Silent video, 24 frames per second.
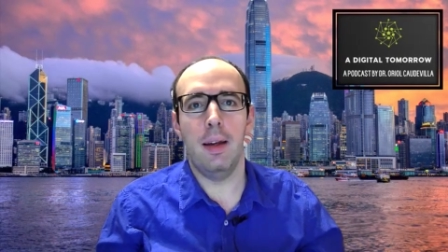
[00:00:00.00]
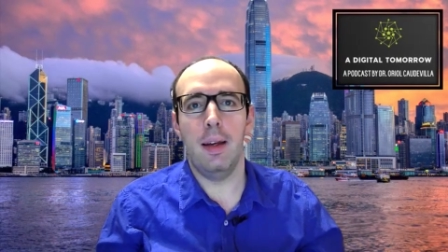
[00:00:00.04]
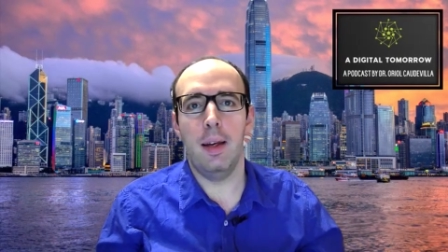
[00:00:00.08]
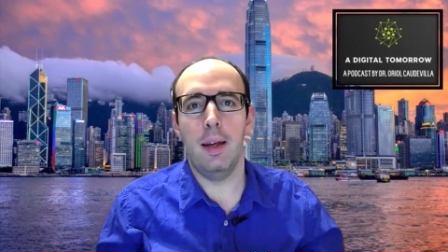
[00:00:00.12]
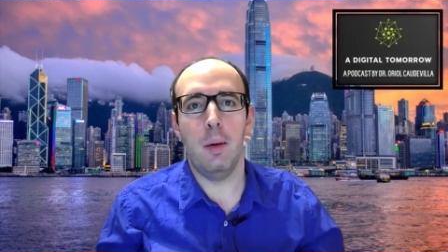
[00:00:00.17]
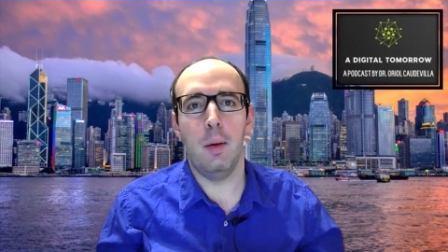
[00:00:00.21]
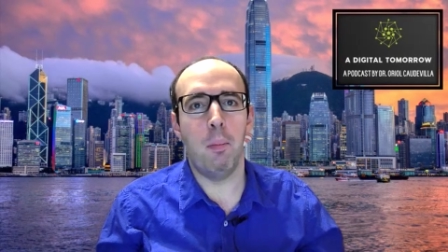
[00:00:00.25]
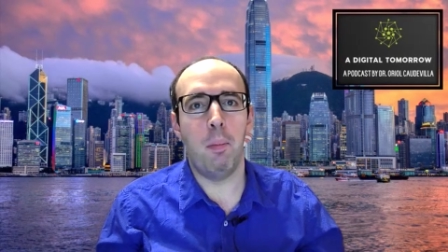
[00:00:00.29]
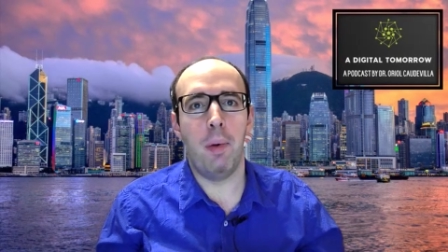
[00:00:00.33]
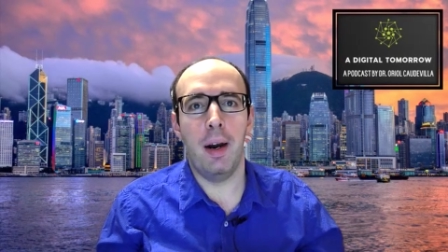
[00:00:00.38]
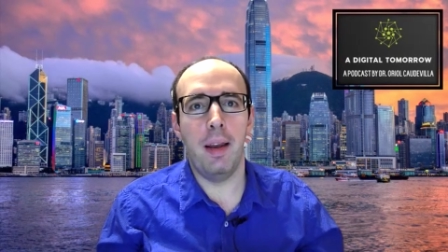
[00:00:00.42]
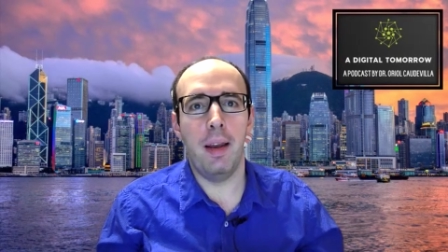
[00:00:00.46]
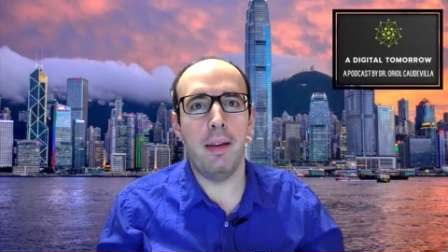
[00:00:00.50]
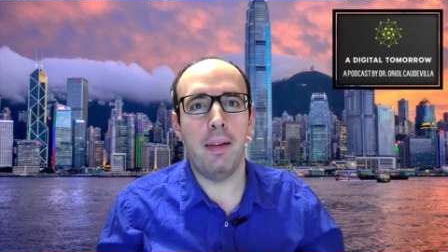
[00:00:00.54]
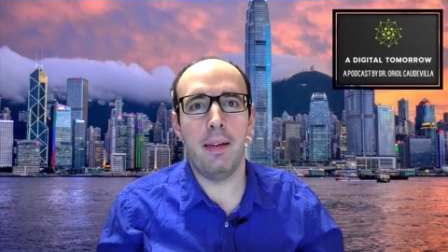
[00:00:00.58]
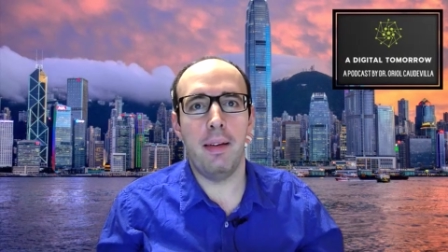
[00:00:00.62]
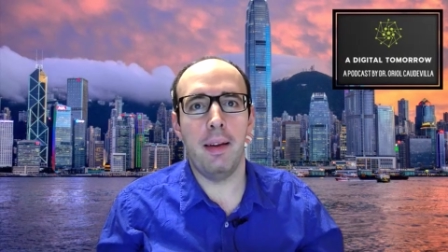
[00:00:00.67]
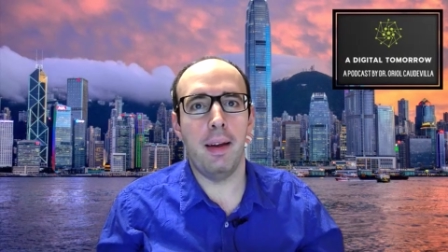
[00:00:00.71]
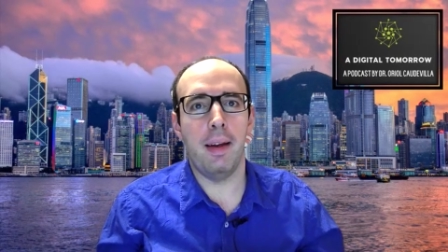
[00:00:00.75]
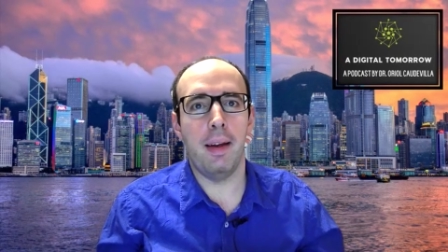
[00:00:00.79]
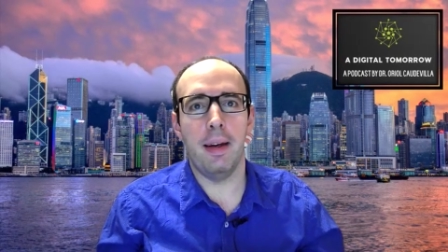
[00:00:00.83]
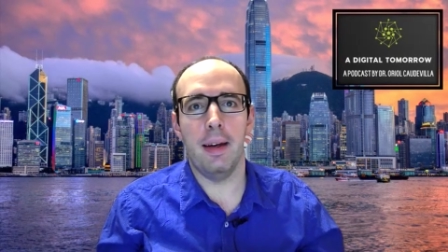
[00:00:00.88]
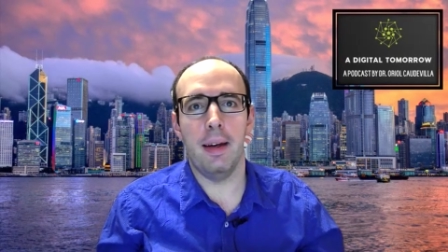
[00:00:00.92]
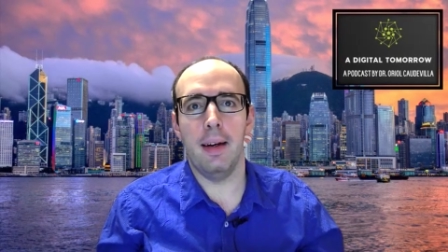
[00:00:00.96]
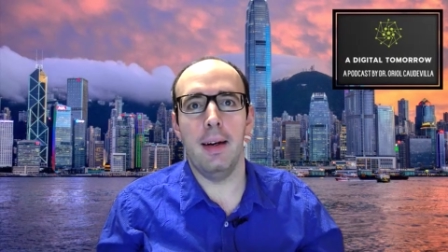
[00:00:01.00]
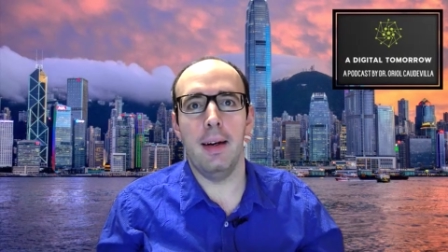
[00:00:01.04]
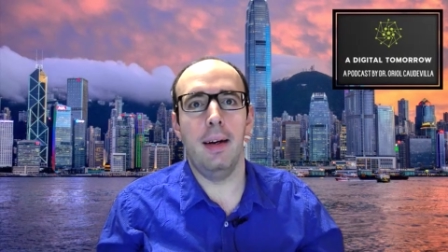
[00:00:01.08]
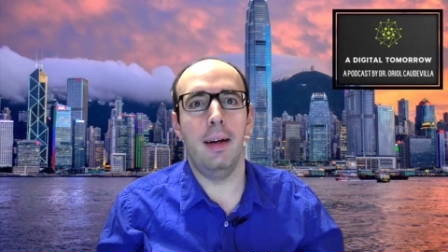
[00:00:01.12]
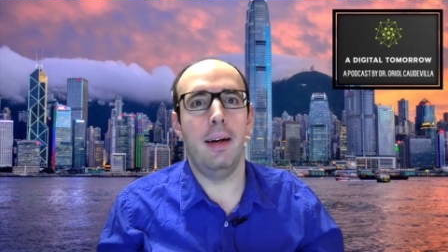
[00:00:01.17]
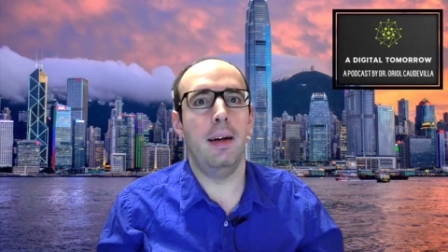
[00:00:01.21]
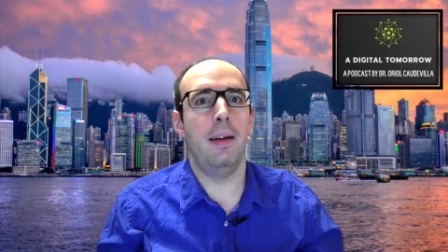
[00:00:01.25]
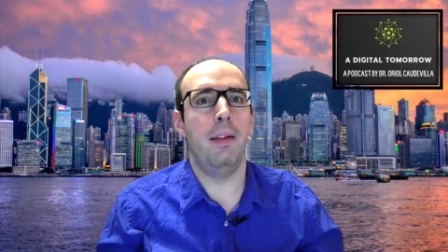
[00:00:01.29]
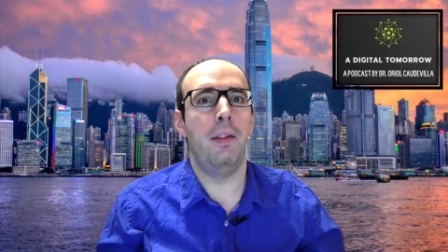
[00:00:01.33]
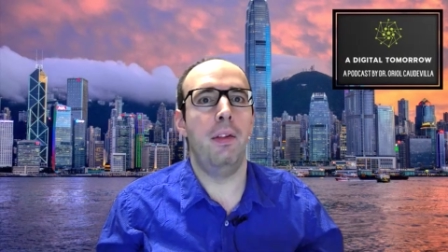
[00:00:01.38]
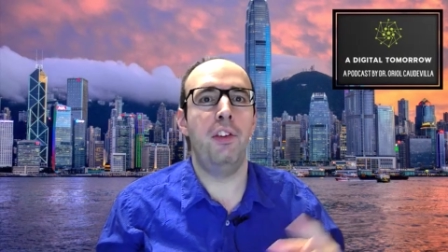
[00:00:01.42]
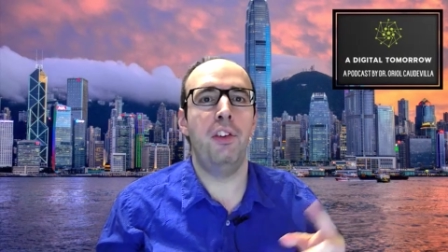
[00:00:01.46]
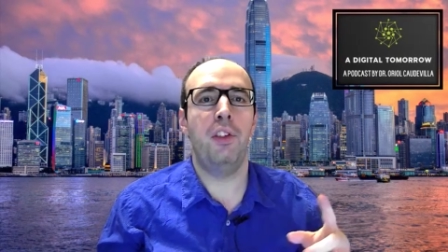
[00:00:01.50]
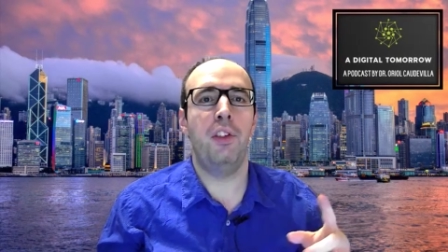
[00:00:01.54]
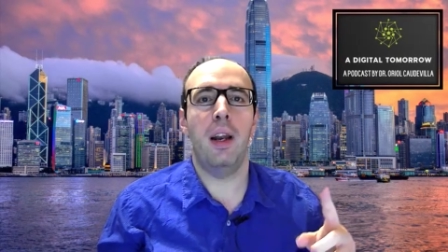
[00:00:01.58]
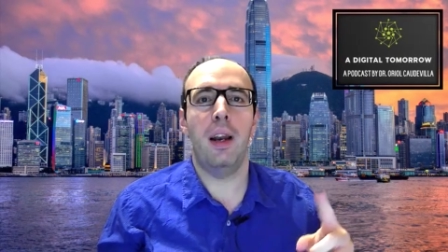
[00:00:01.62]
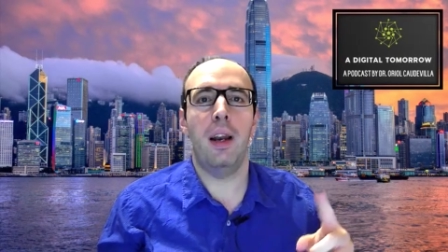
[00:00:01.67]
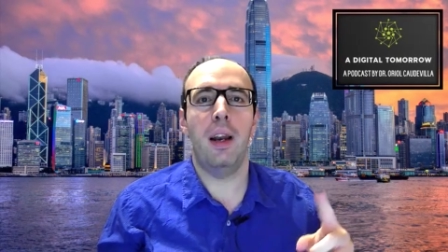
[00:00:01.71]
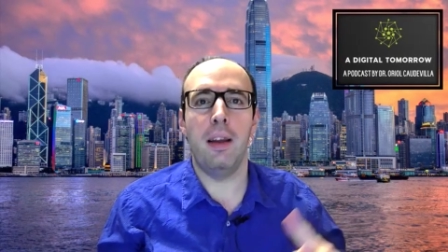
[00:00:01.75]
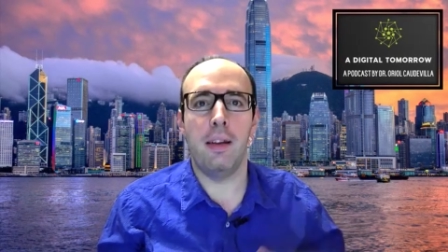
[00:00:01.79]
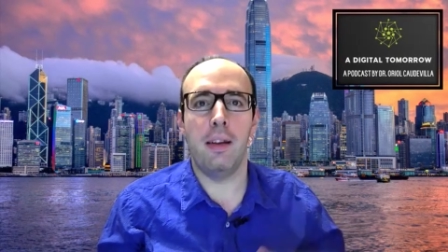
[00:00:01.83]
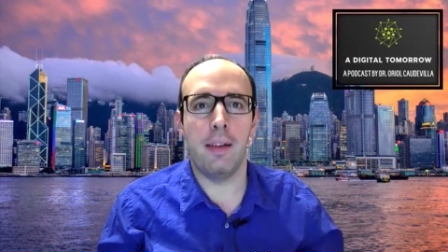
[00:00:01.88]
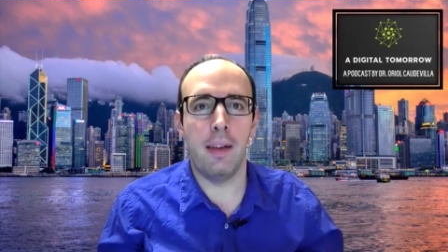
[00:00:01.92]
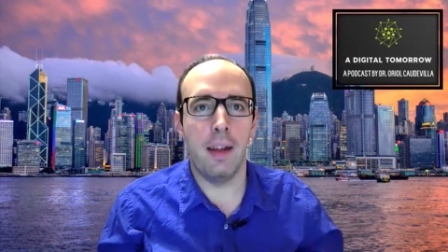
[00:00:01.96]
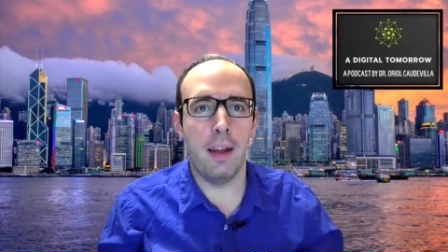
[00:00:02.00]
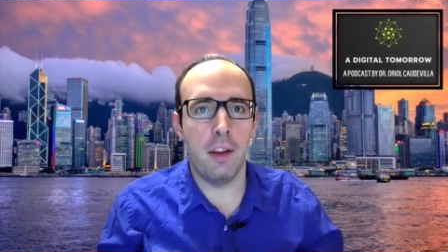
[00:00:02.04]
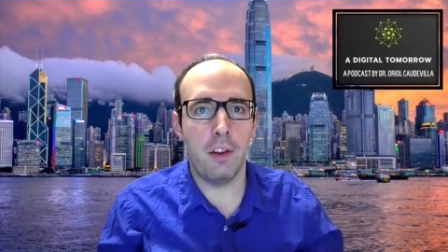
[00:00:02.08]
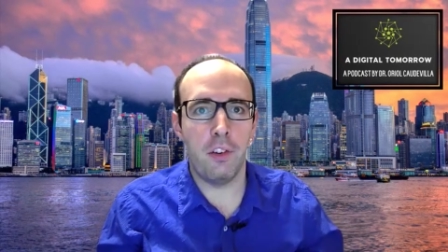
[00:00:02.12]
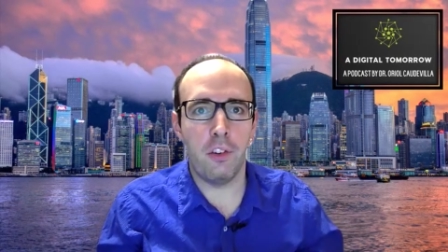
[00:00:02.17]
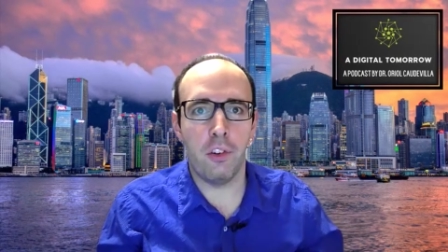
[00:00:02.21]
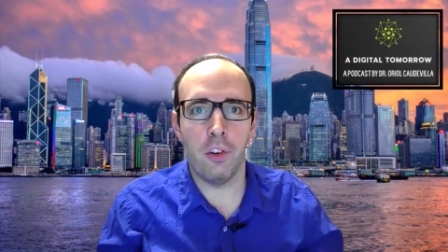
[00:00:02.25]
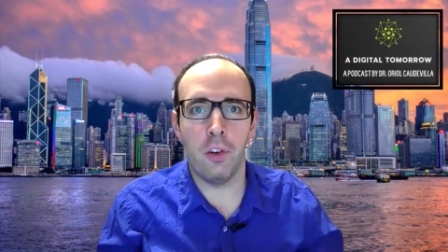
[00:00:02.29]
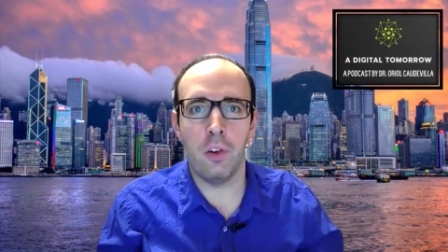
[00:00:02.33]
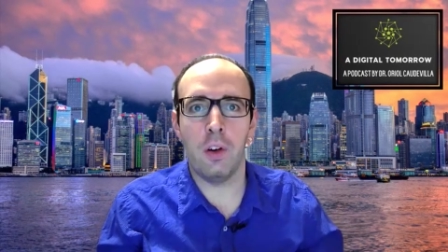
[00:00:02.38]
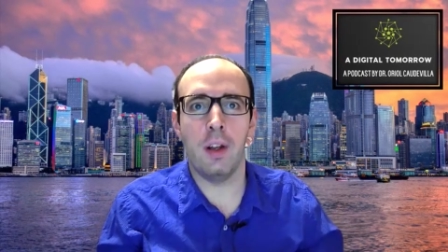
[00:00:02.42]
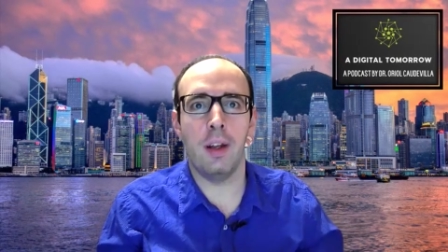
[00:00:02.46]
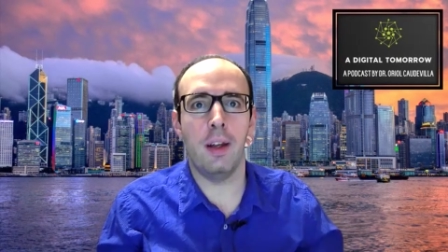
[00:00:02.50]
embracing uh, digitalization,